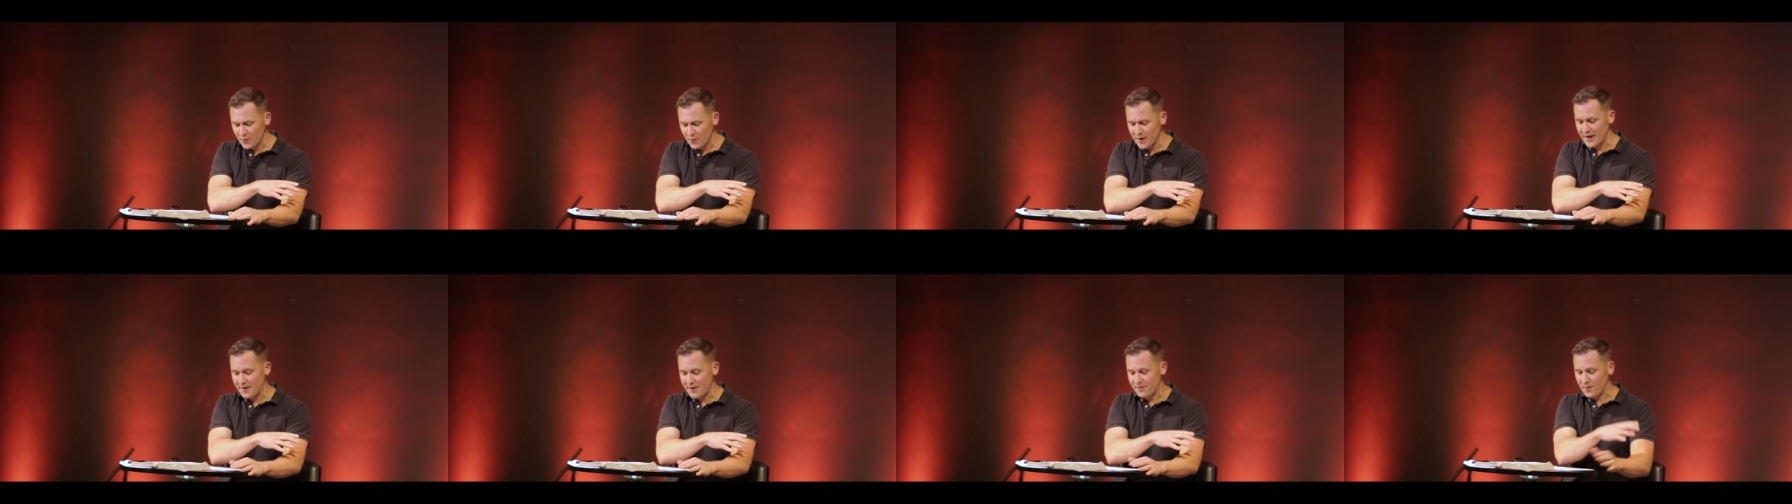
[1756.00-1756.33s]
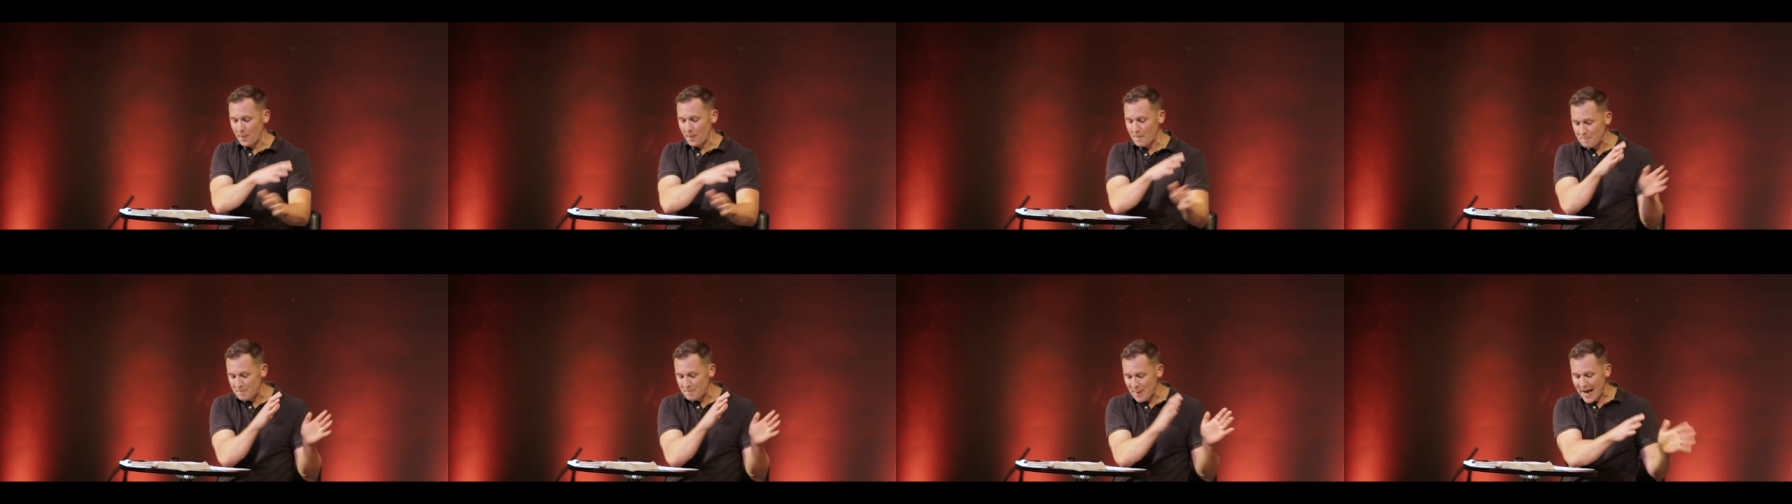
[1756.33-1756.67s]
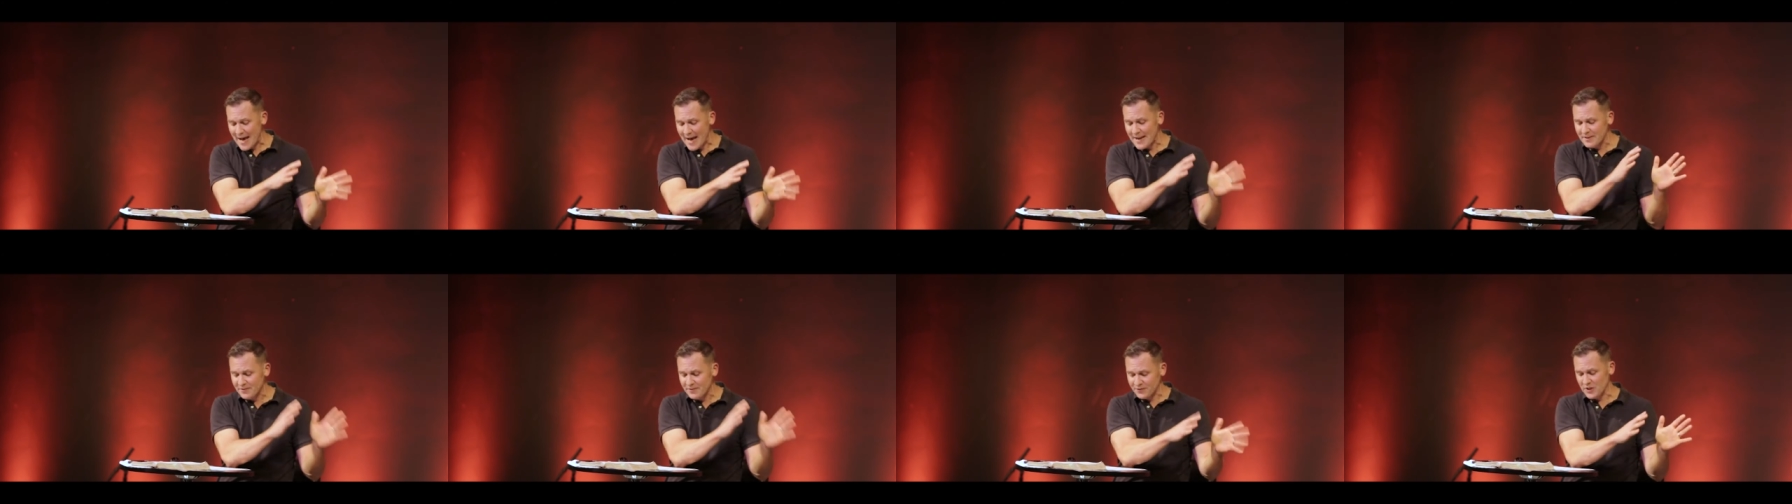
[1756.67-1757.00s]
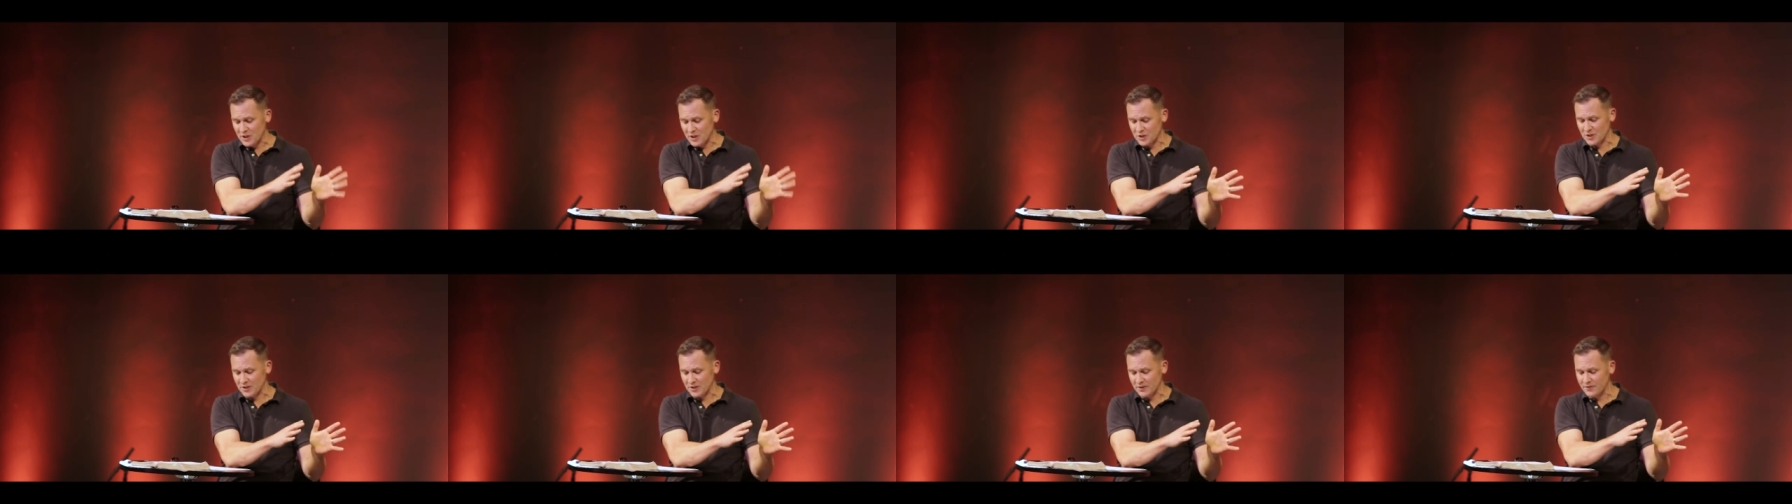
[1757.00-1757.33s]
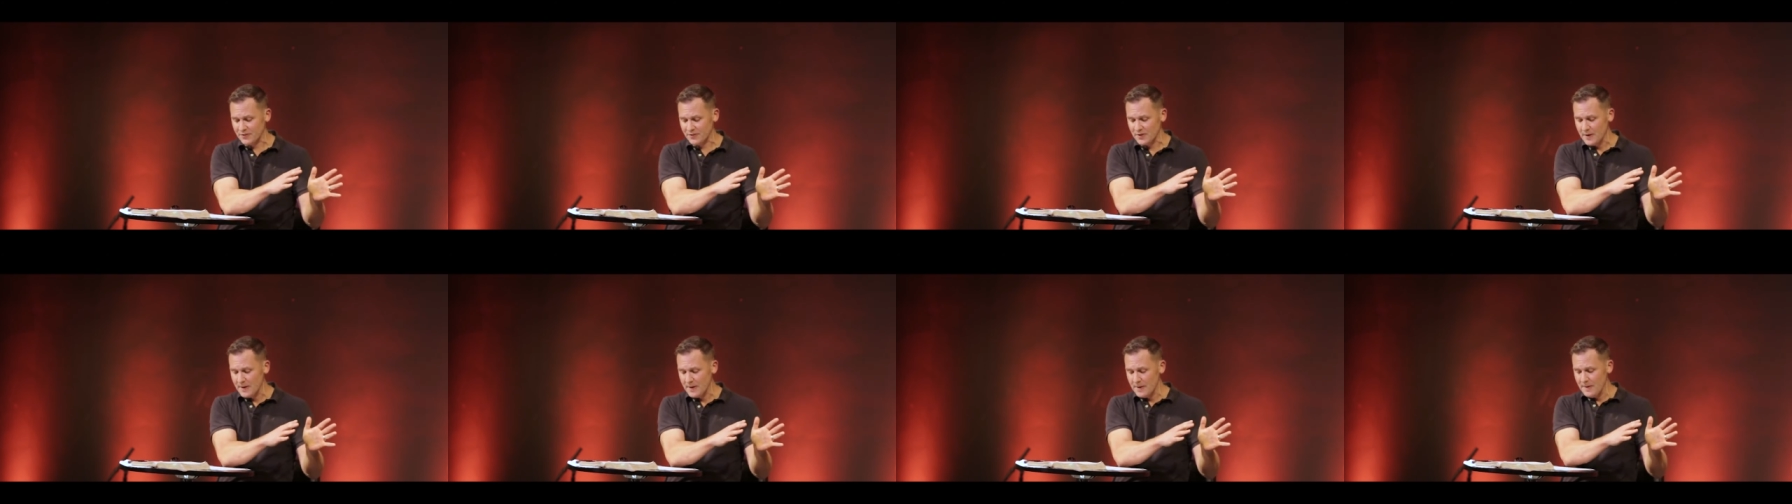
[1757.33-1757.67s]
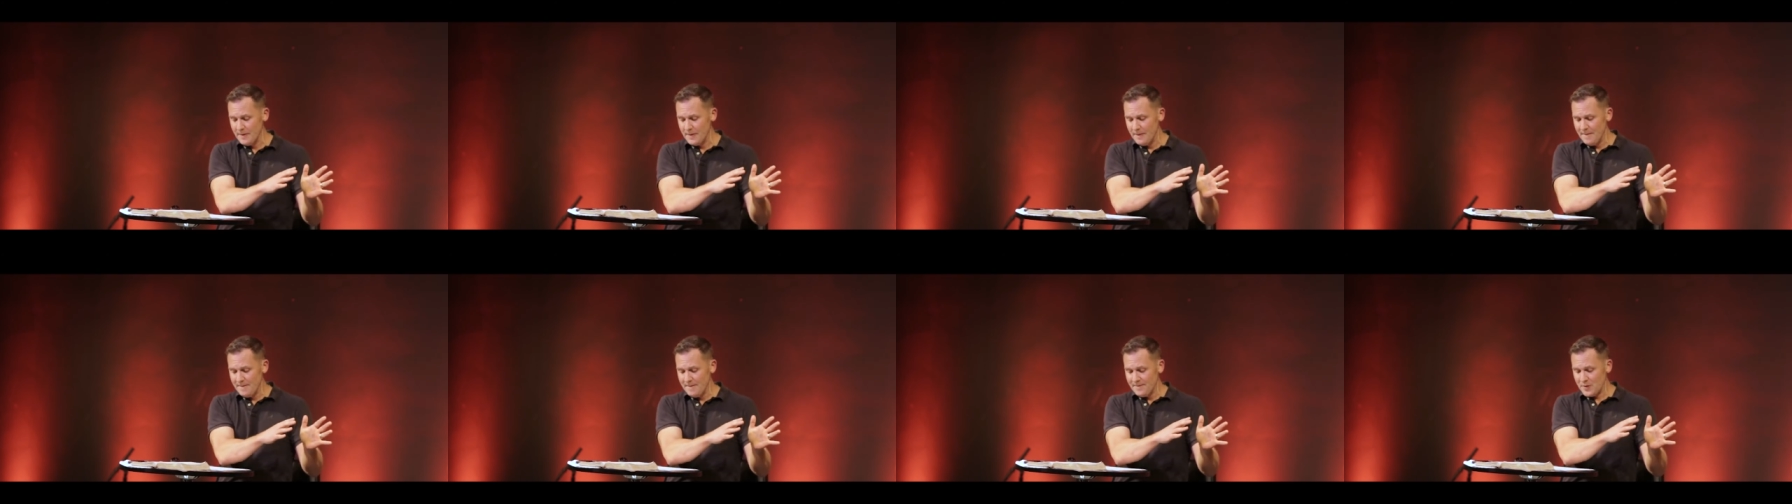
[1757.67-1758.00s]
free from bad decisions
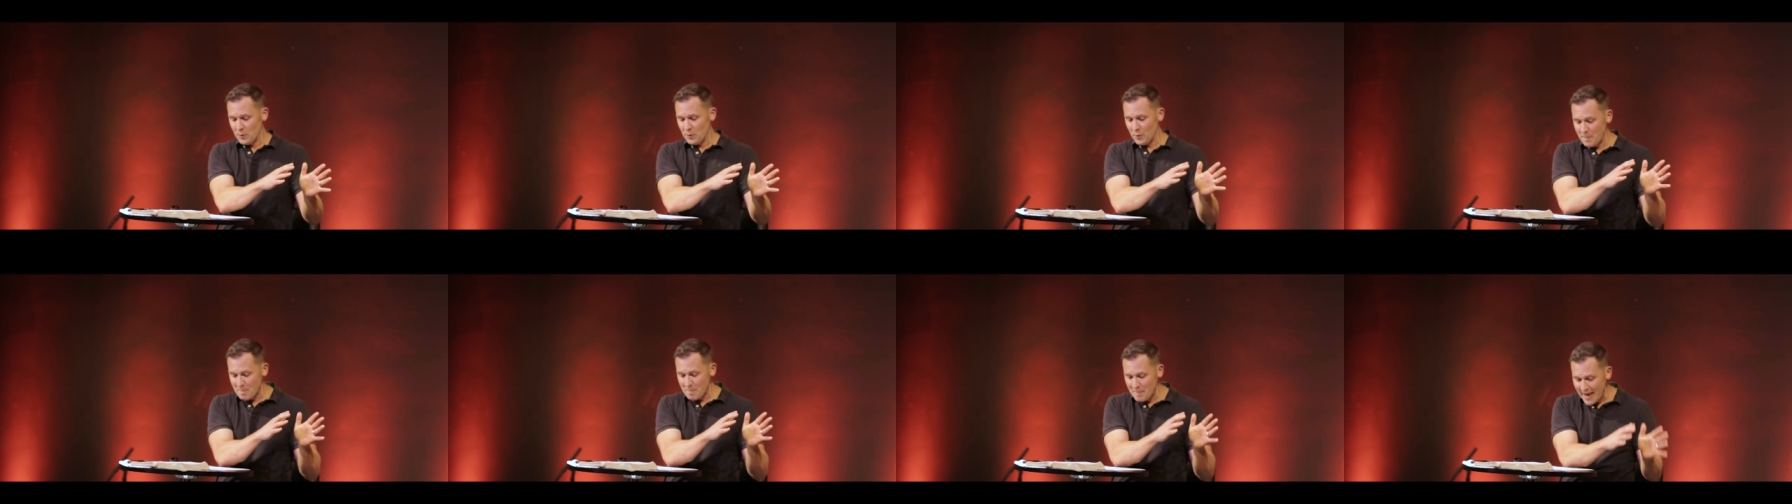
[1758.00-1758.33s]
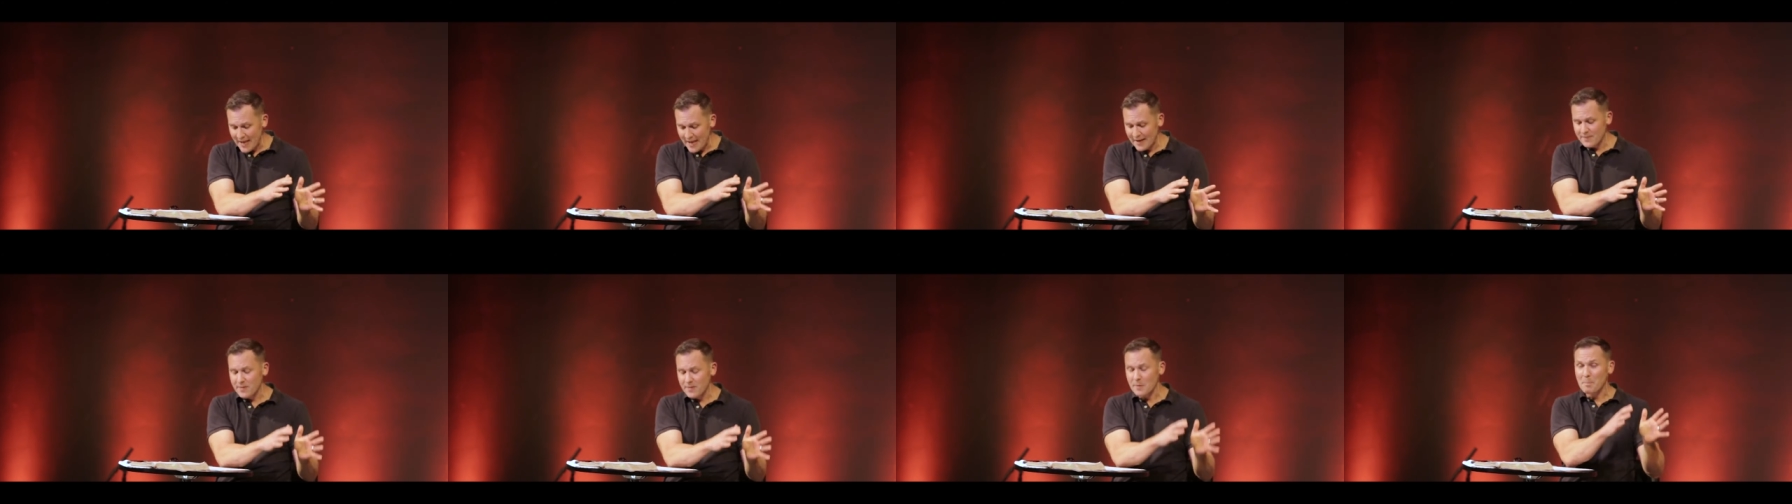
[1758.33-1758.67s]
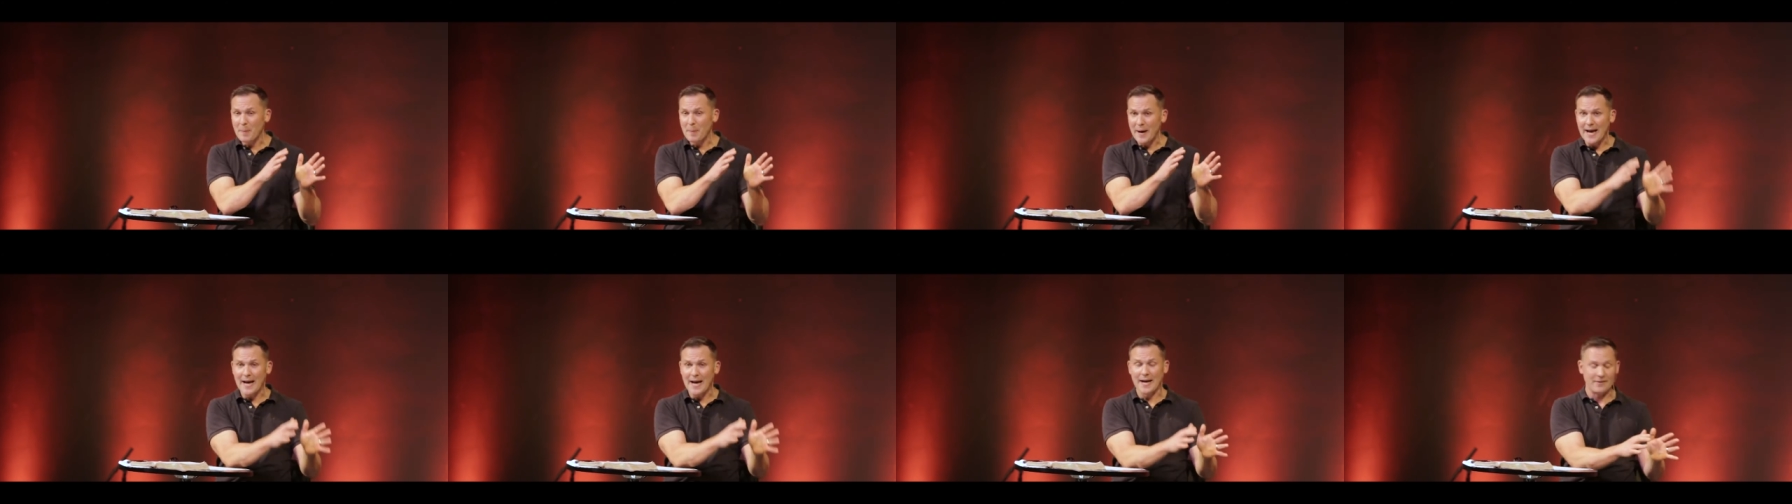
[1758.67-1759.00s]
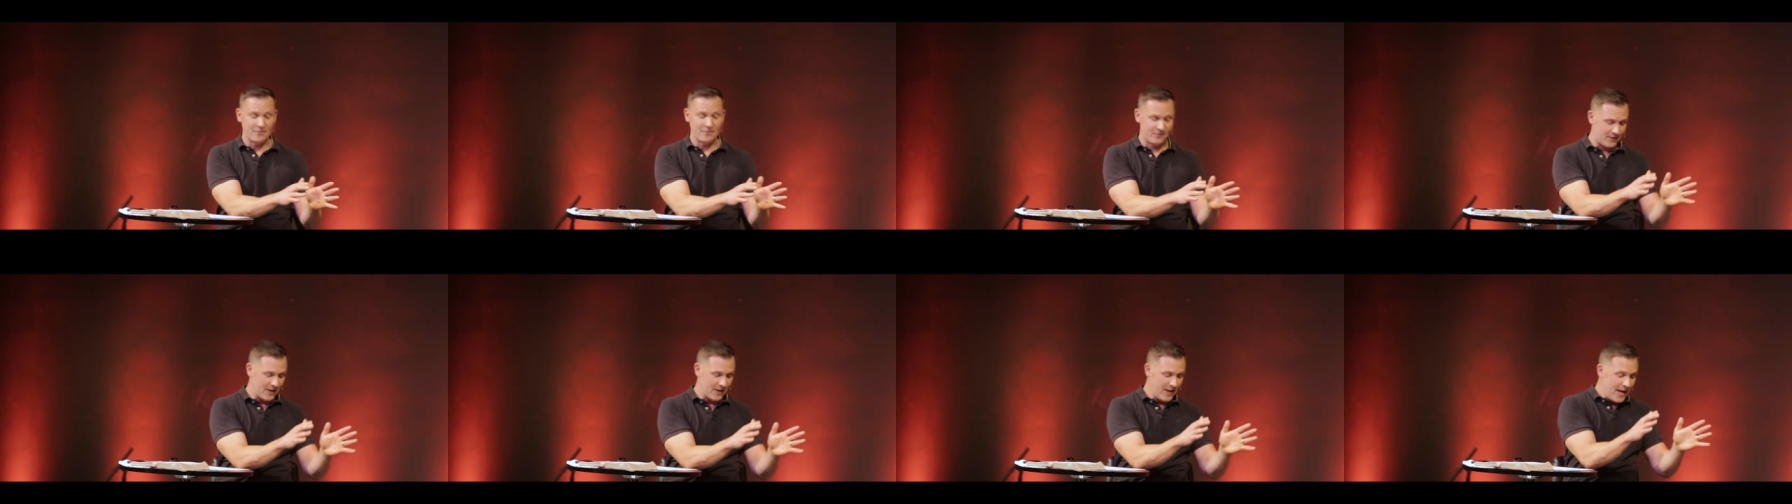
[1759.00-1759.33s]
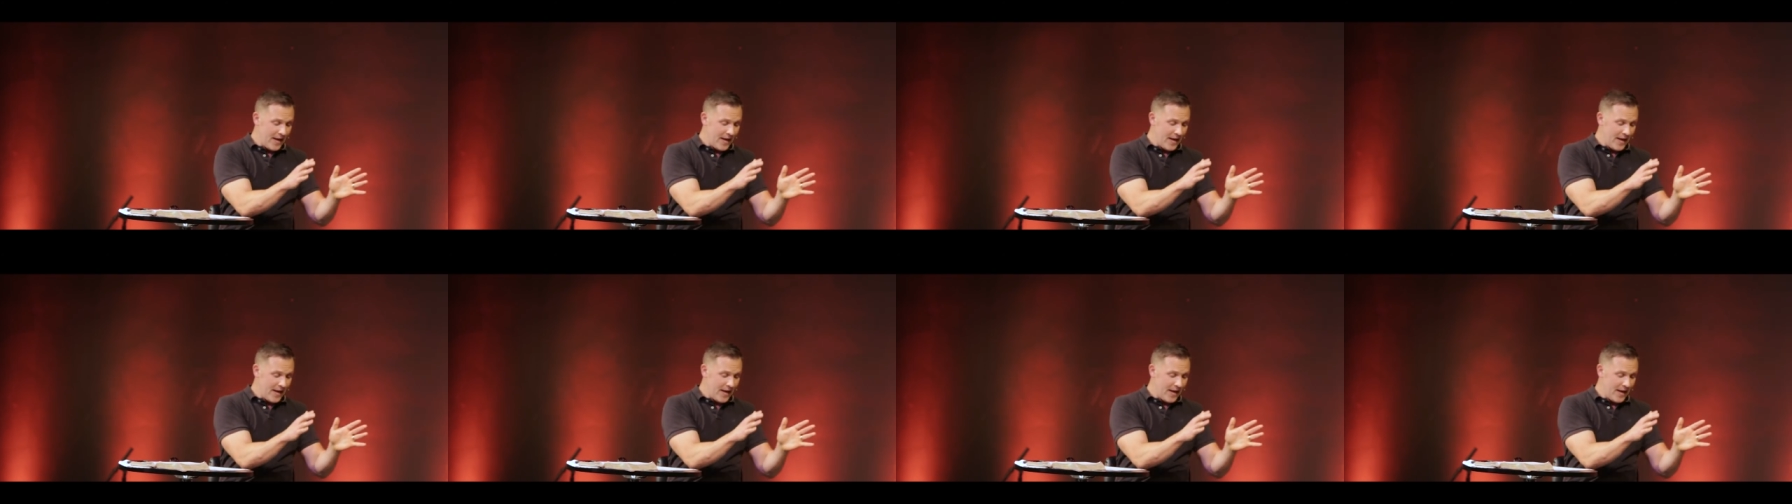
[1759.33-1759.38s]
that we made in the past?